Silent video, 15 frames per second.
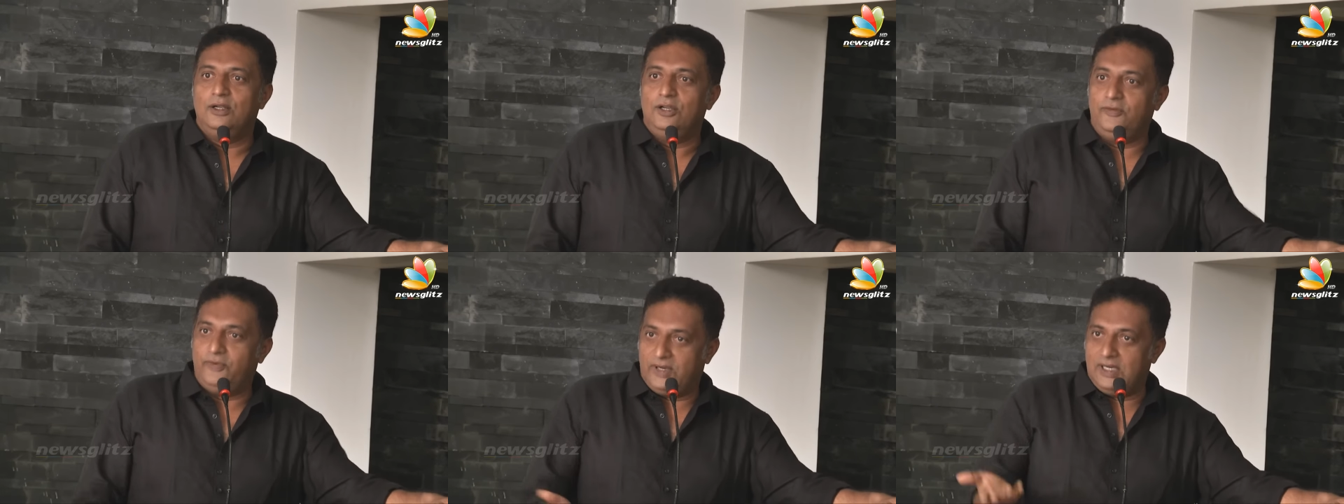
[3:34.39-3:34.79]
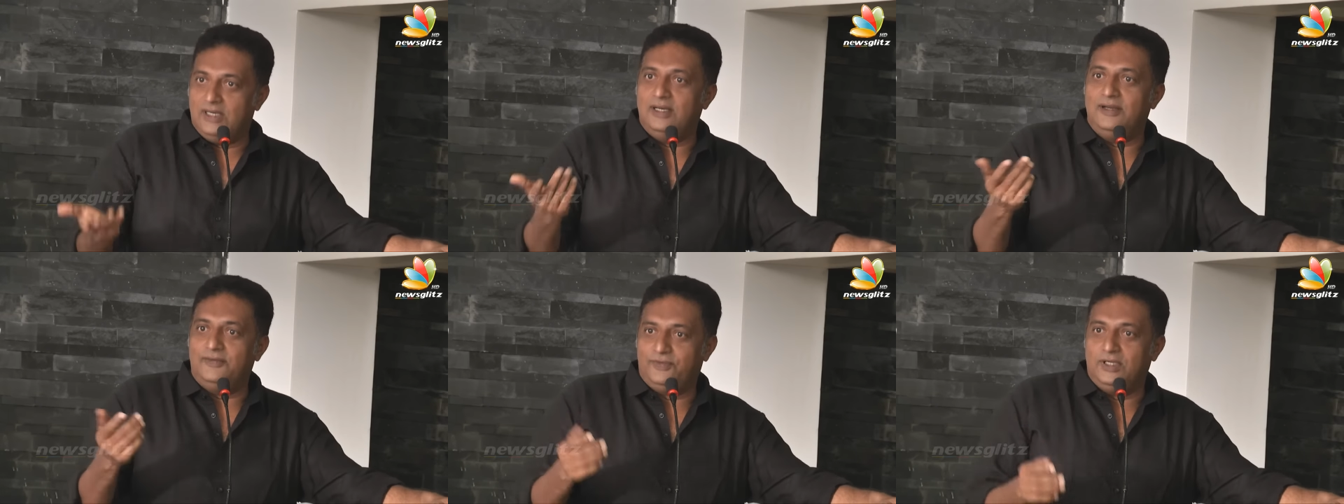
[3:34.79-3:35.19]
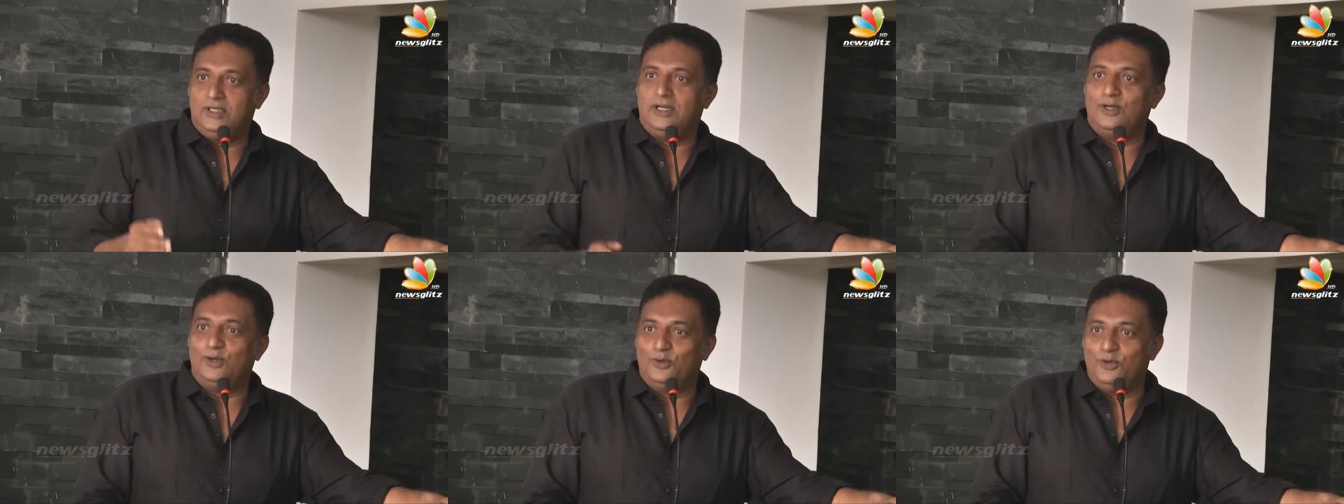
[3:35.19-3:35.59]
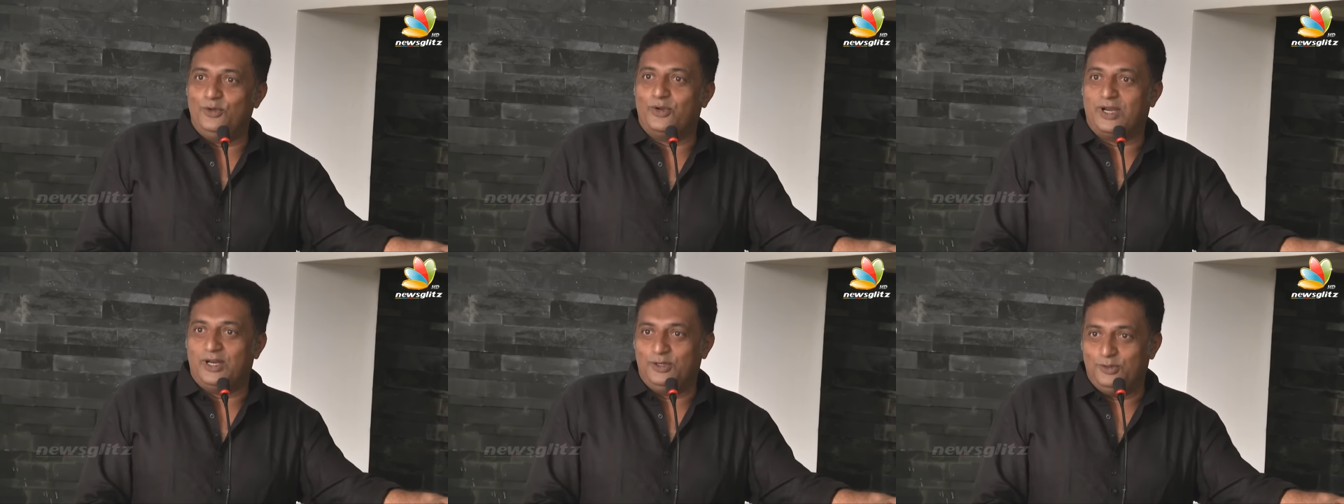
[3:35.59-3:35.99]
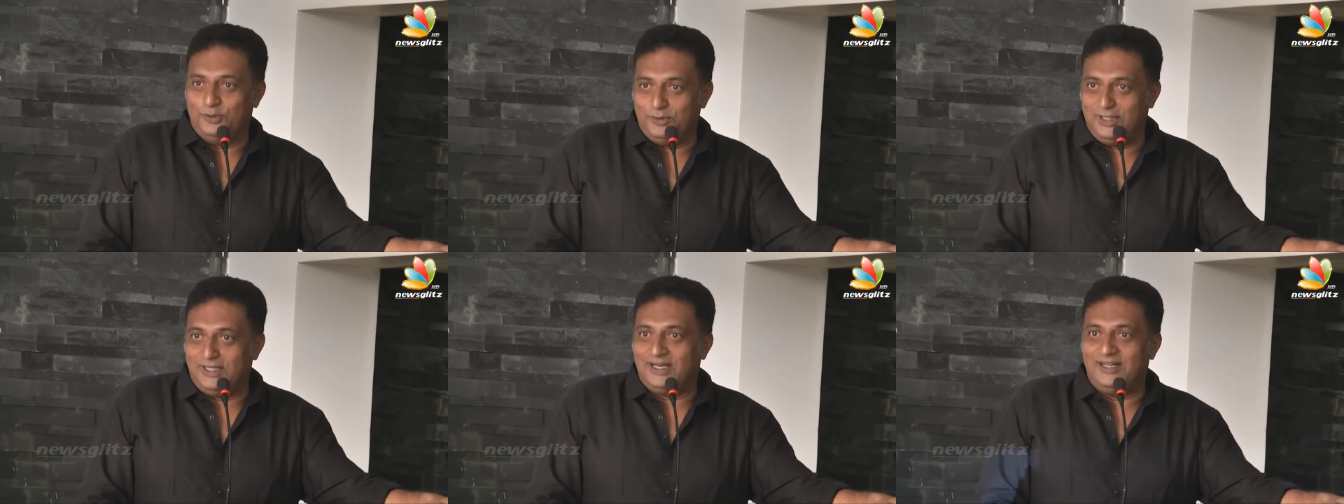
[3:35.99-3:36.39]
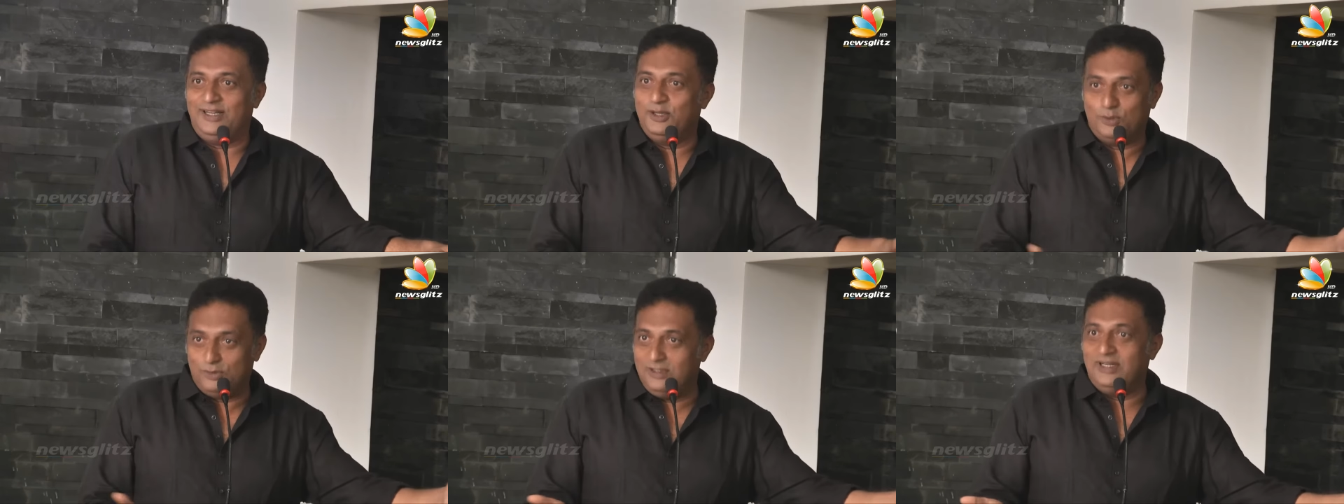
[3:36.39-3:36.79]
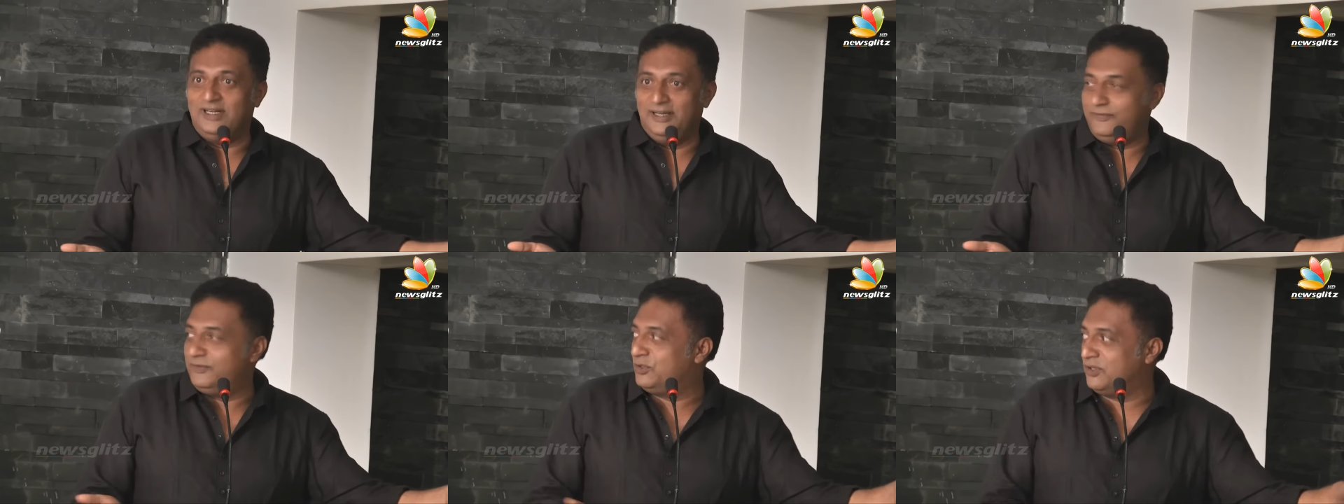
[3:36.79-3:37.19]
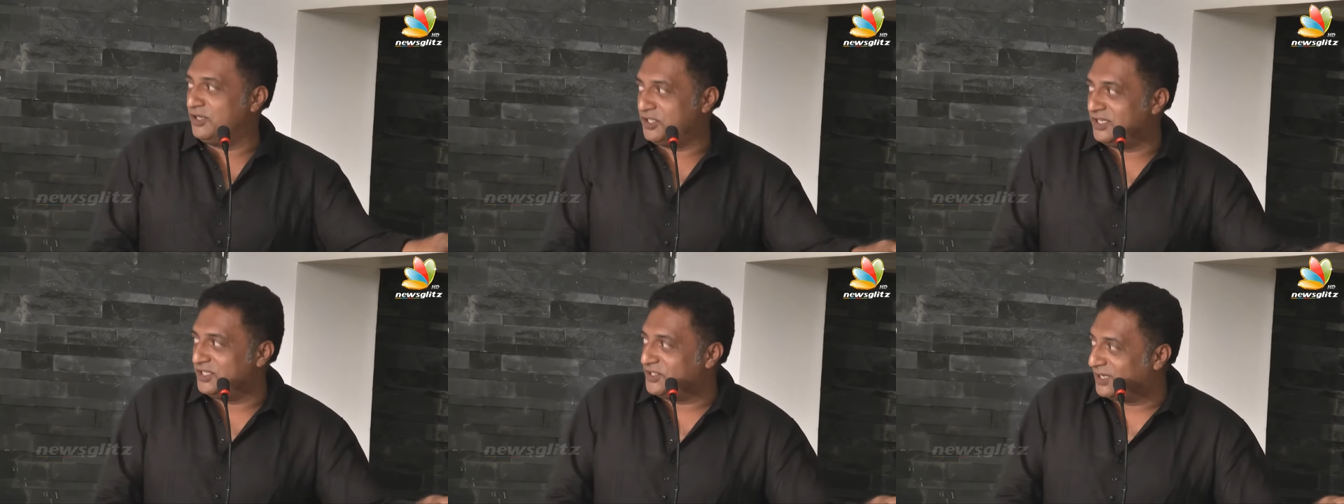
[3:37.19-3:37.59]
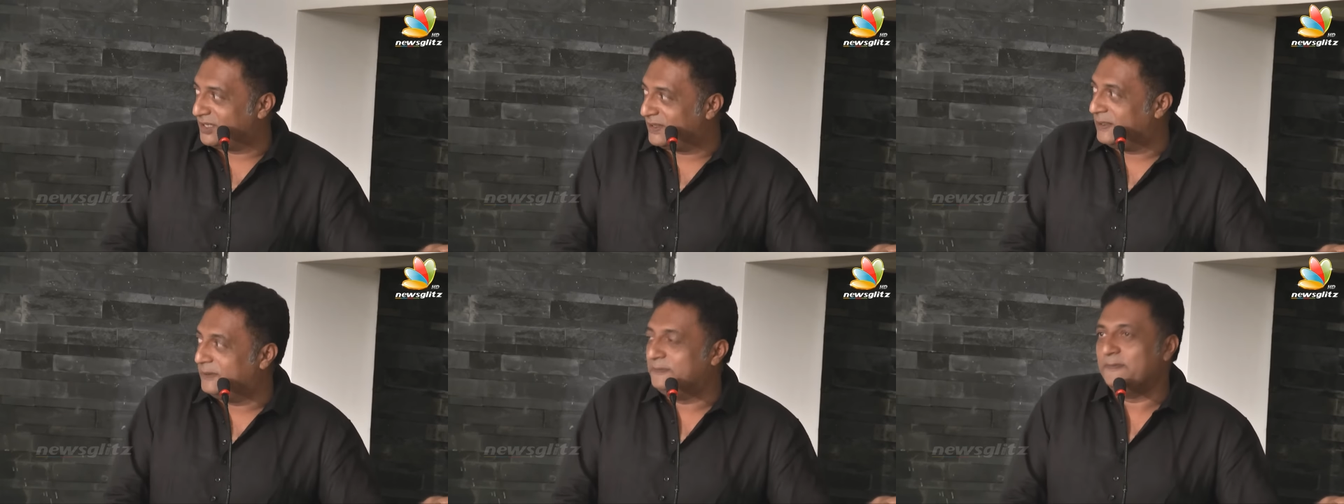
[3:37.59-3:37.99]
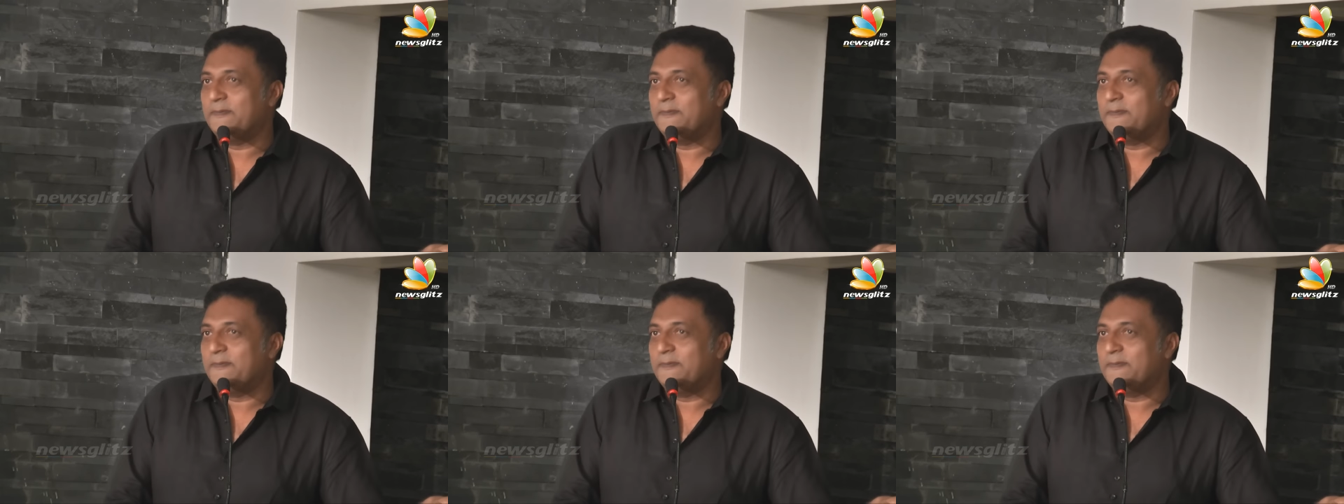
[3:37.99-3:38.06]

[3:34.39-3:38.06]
if you can lift it and go, you can do it. And he couldn't lift Sudarshan Chakra.